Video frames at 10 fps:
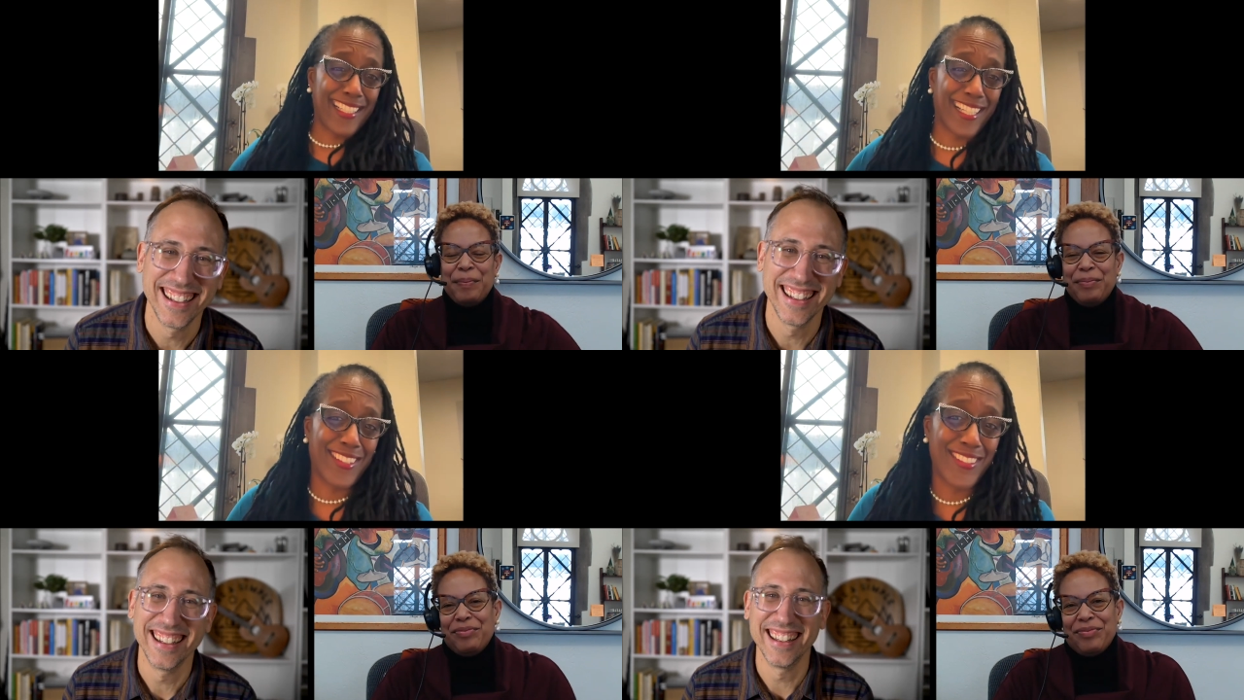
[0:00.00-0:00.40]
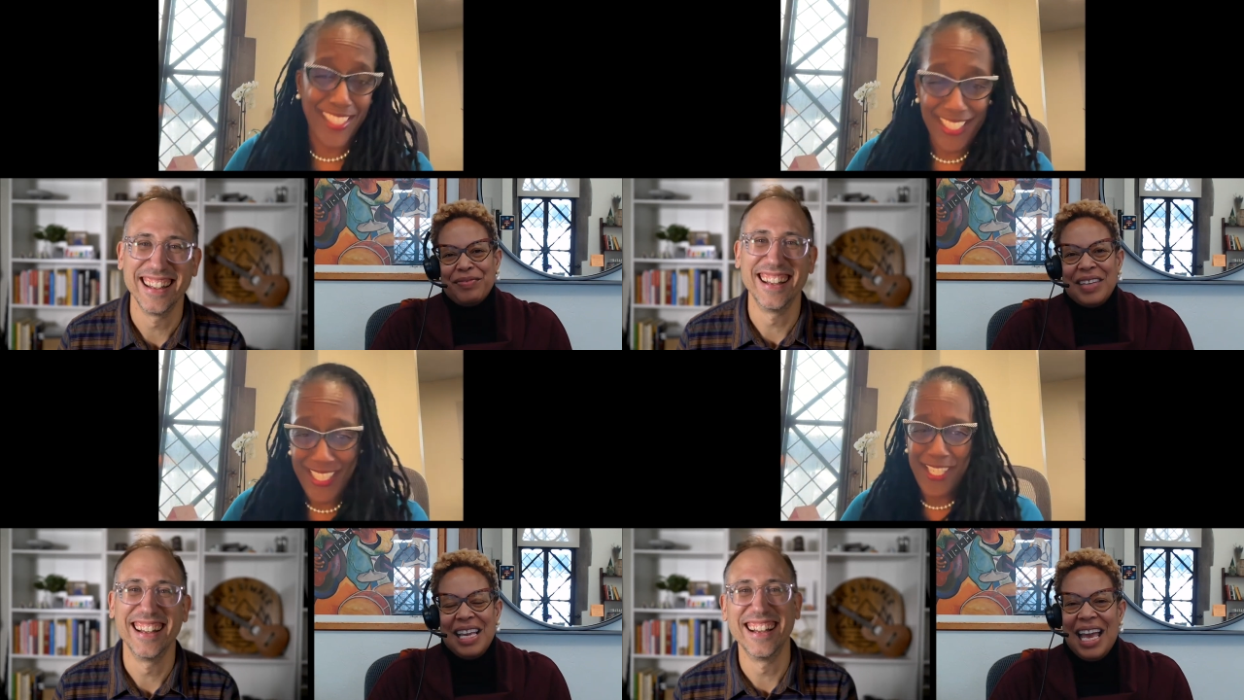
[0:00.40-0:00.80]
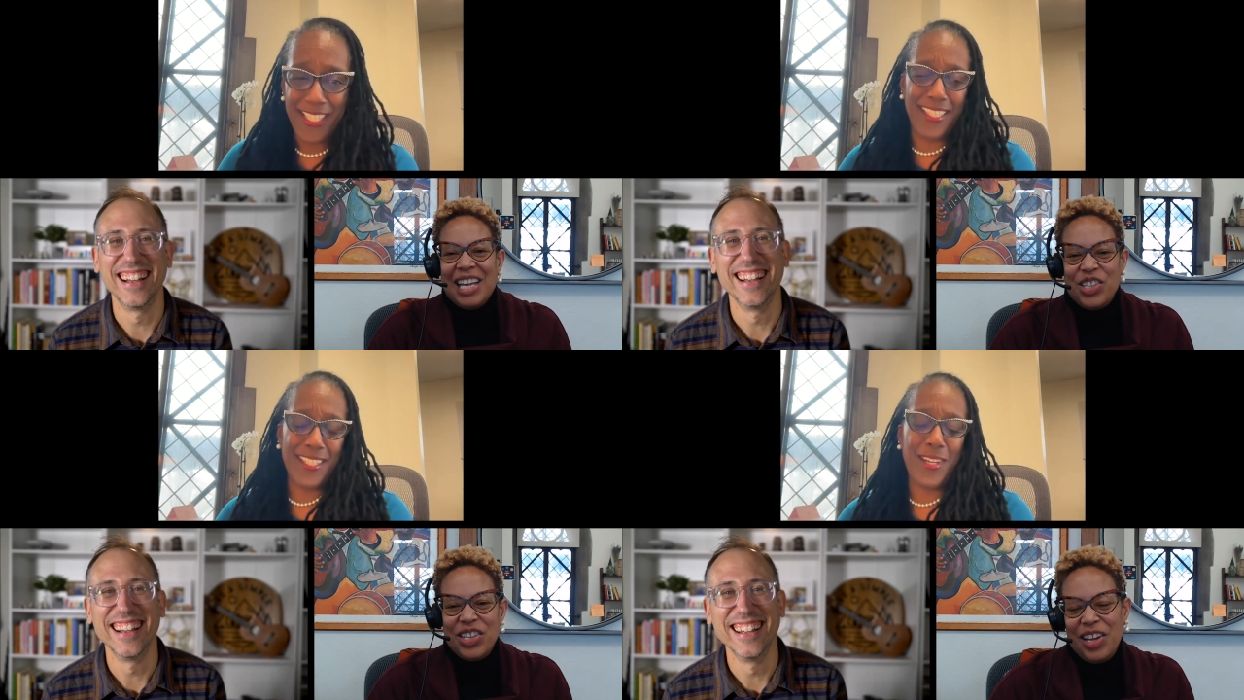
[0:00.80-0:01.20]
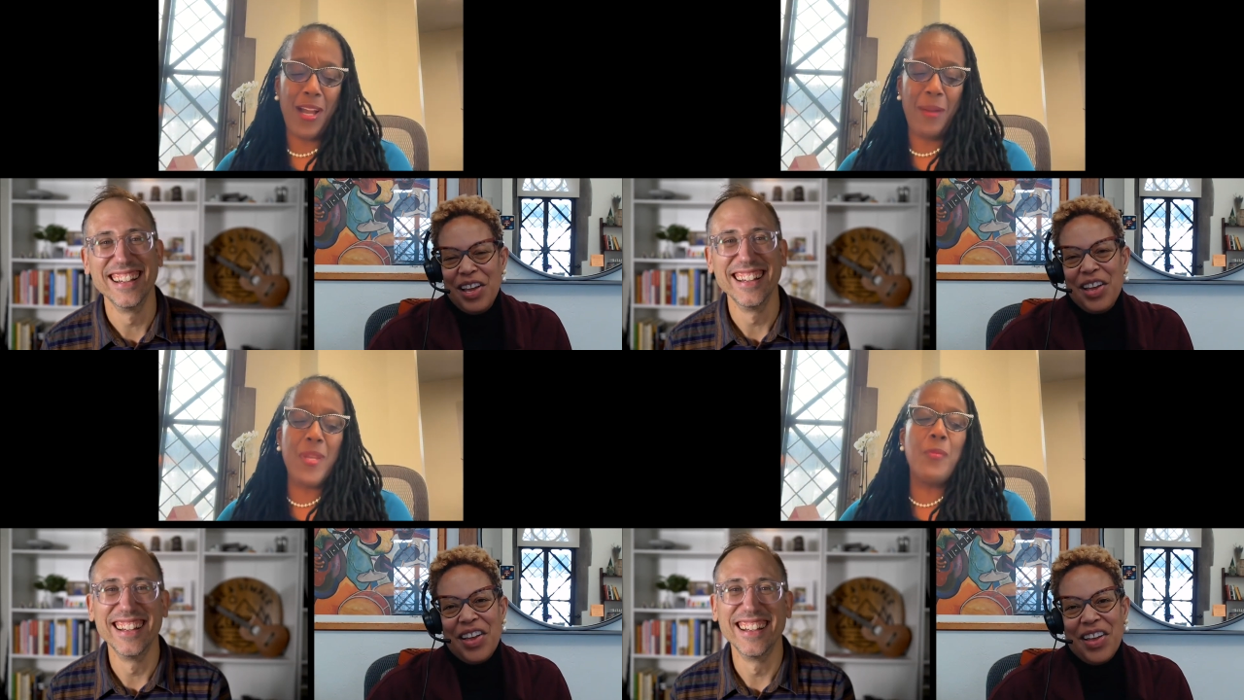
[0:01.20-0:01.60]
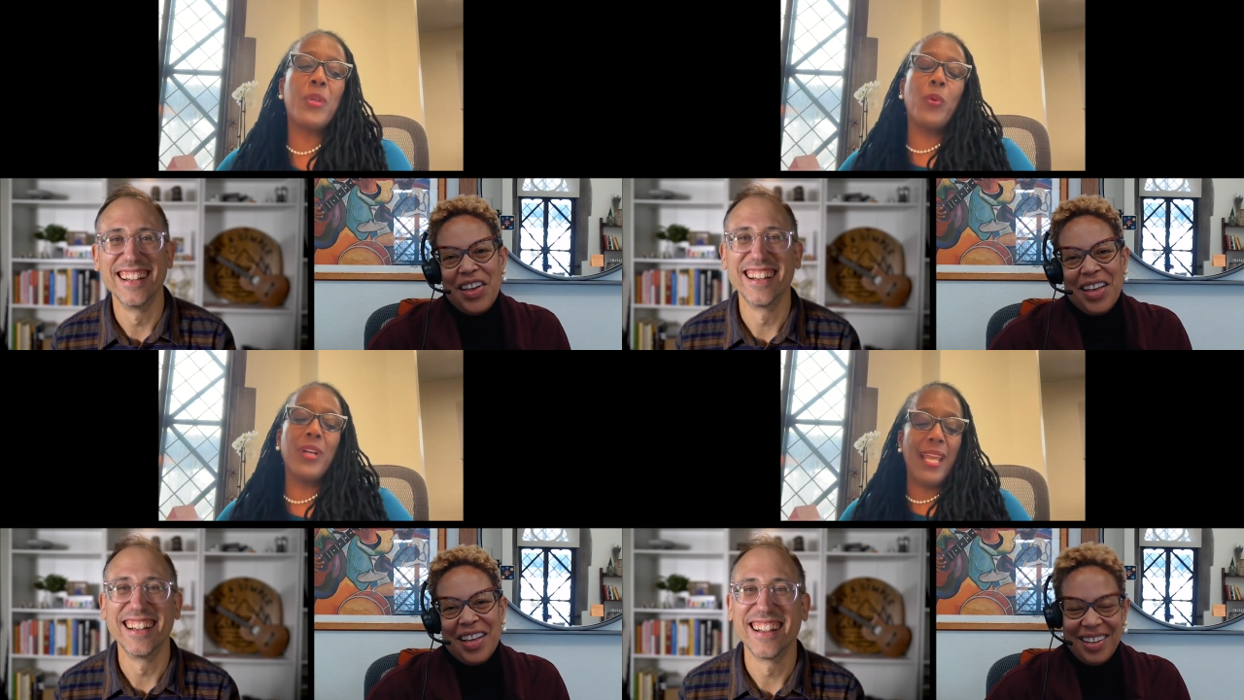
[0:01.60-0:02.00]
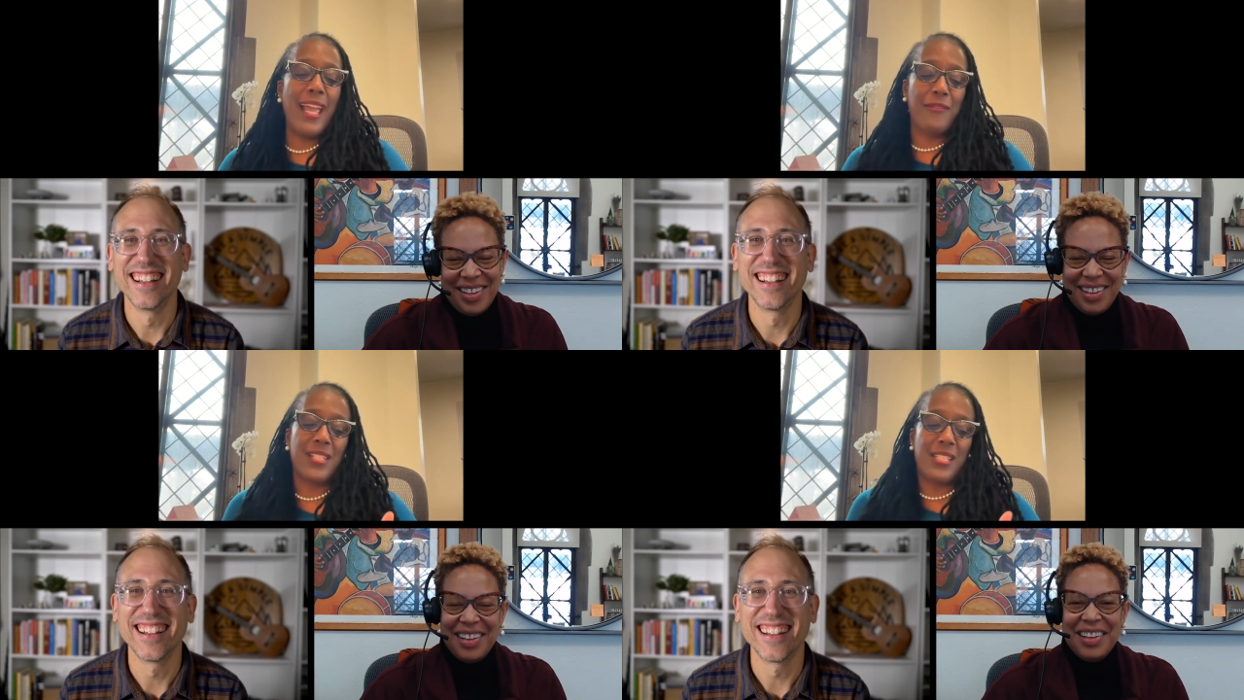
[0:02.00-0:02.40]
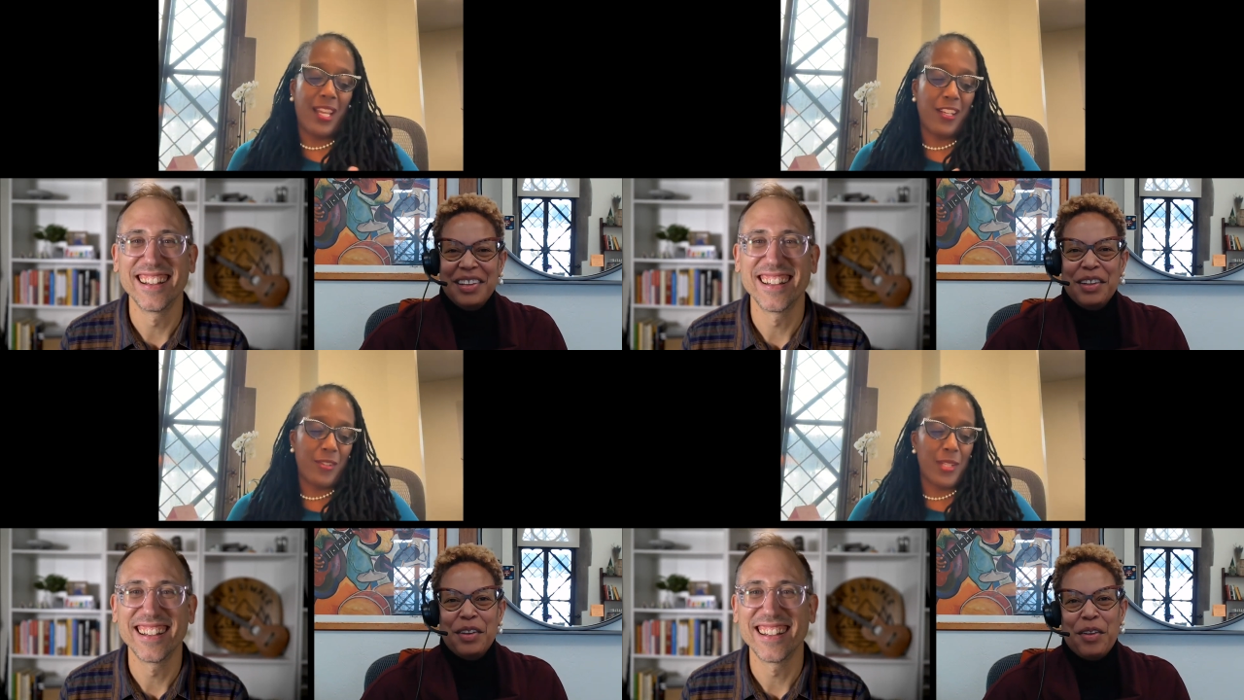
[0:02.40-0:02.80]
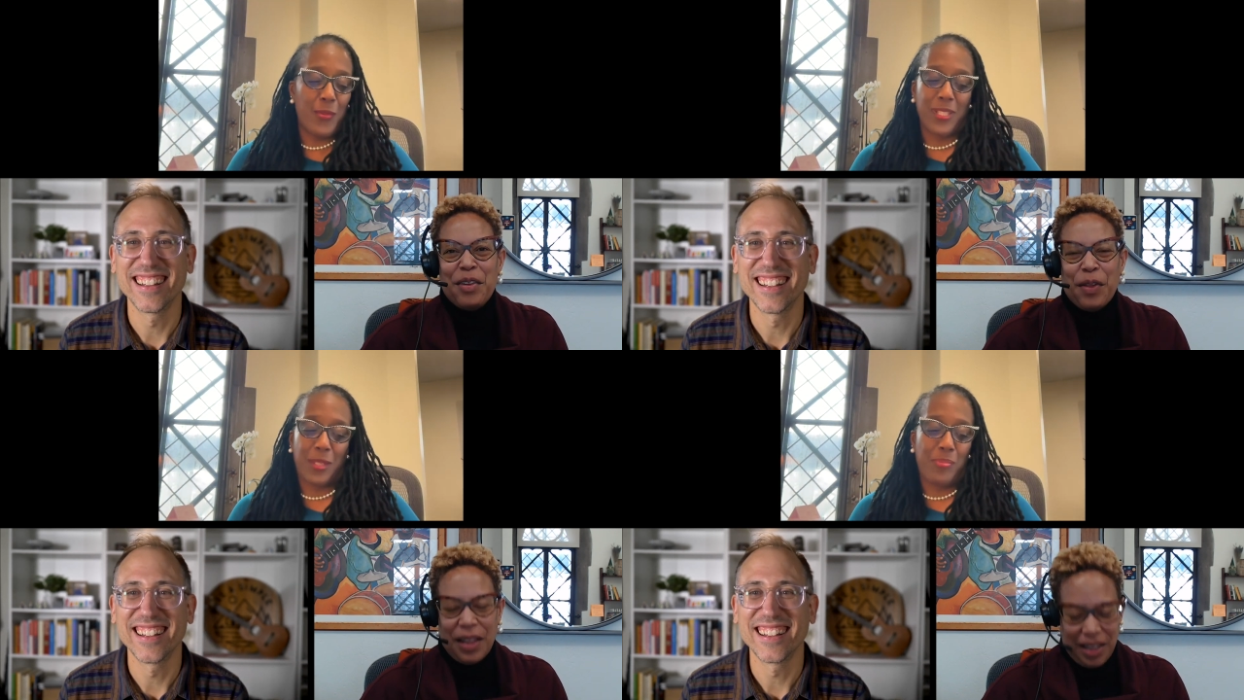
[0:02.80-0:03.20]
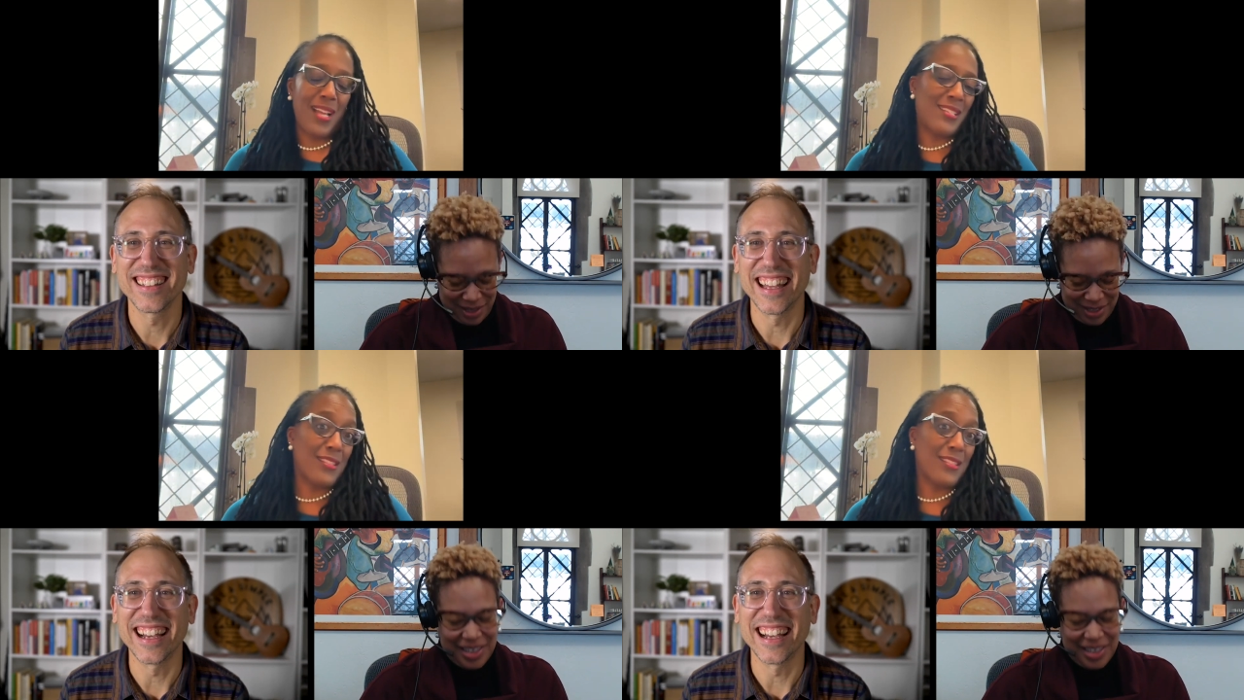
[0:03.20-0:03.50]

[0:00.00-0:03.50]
Speaker 1: know, you know. I mean, we want to have integrity with the process.